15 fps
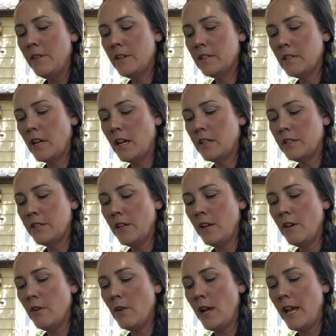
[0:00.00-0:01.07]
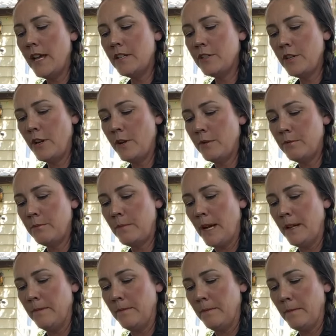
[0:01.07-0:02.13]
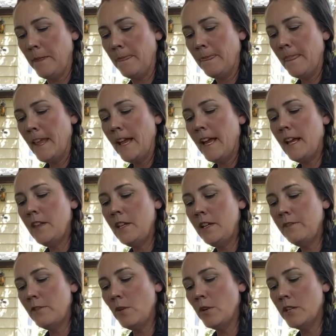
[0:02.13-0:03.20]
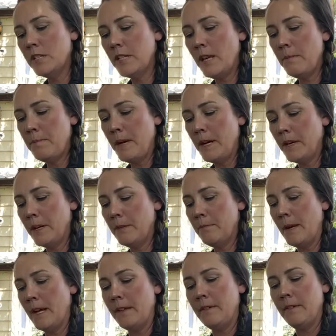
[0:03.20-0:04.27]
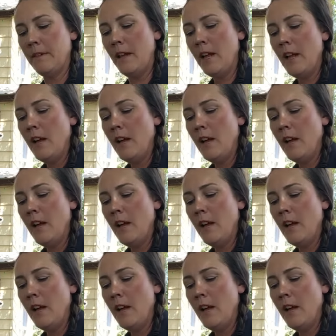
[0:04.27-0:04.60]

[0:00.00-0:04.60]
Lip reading: There's also a tone button. And then, of course, a pairing button.